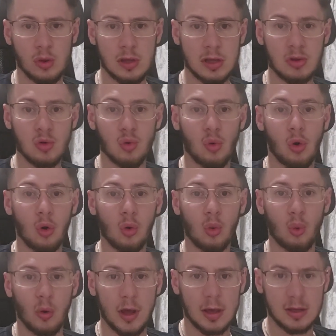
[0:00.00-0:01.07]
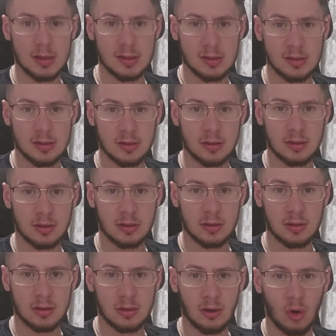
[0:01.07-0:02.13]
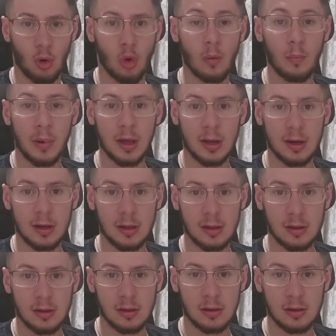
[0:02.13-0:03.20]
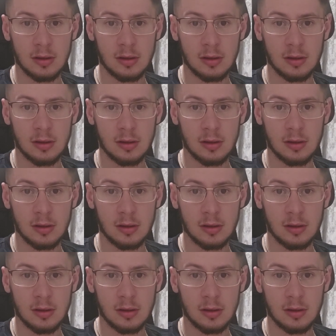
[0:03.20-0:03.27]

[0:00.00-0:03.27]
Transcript: You need to always operate